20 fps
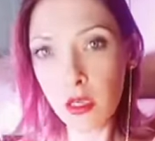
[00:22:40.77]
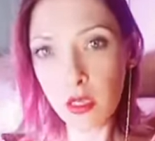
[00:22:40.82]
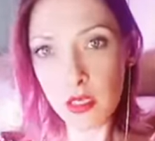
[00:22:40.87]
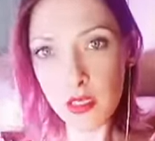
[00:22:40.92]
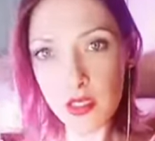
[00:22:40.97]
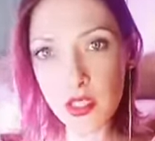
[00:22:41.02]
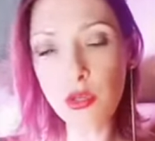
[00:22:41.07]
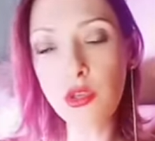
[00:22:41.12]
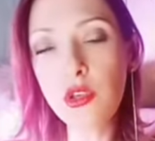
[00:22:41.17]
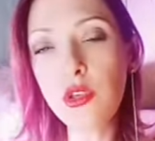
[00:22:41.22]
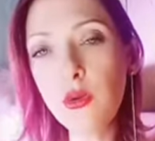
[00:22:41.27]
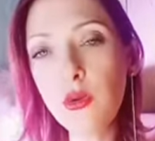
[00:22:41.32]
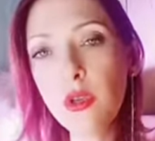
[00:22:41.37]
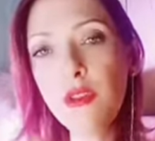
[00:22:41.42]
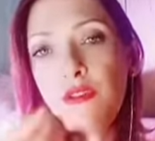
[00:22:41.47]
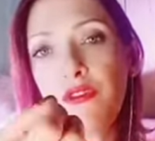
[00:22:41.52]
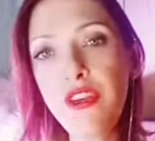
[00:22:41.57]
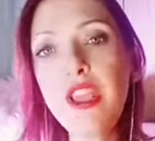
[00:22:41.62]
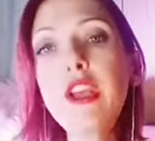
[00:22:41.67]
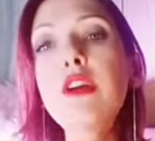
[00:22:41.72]
so you
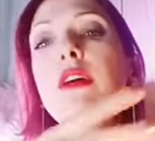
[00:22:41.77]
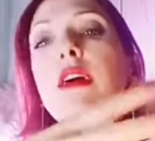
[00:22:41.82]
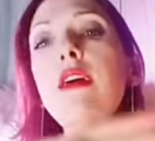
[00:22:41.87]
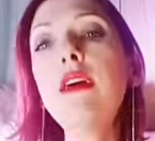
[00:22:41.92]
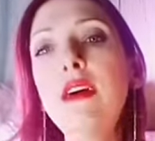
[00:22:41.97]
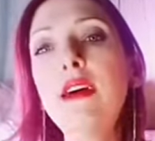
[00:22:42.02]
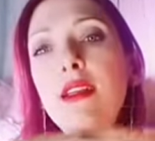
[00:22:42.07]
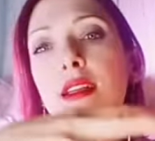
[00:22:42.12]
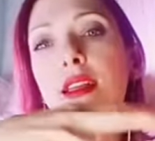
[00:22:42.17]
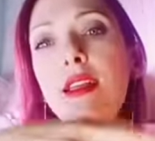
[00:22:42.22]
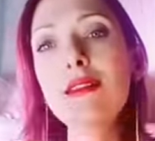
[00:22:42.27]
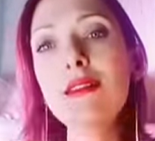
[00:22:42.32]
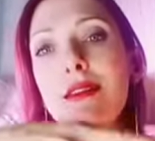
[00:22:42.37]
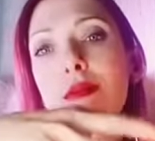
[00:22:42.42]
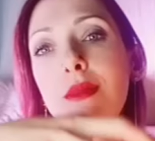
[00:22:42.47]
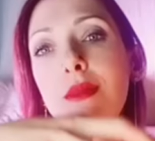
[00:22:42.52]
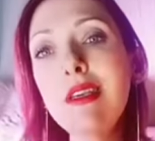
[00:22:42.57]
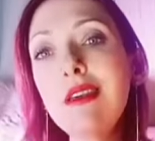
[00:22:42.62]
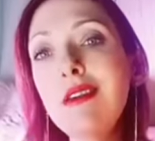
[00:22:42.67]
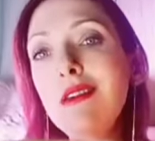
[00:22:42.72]
can figure out how to get
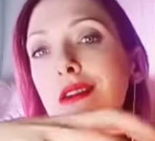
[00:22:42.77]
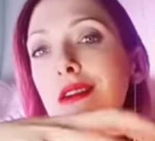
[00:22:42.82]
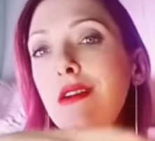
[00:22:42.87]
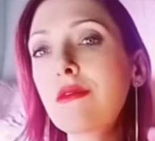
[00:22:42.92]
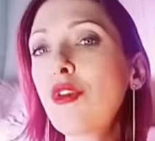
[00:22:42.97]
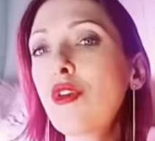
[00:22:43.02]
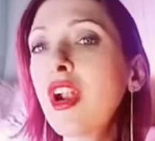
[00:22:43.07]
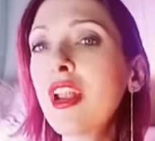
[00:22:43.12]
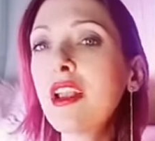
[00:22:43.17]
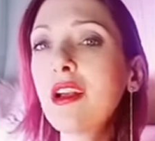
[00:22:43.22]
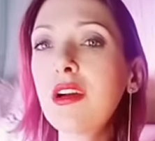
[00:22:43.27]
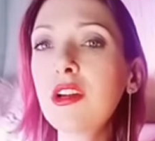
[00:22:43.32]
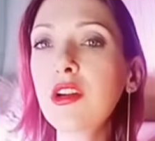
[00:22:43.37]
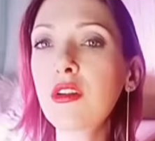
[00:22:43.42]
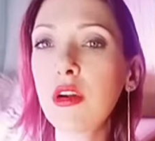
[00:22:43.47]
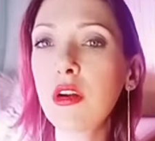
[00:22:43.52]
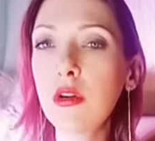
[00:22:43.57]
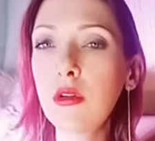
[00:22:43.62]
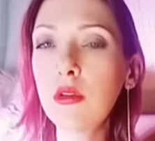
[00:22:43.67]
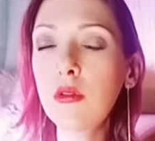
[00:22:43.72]
something good and running on
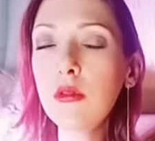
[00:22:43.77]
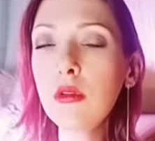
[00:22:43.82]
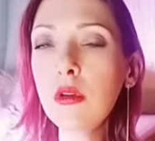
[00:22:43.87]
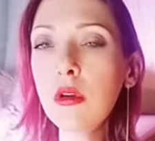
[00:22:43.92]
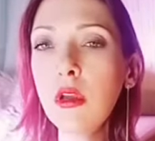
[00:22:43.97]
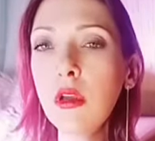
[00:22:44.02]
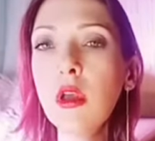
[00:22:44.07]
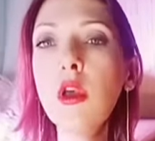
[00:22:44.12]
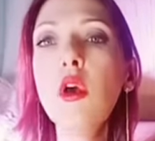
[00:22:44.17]
your own,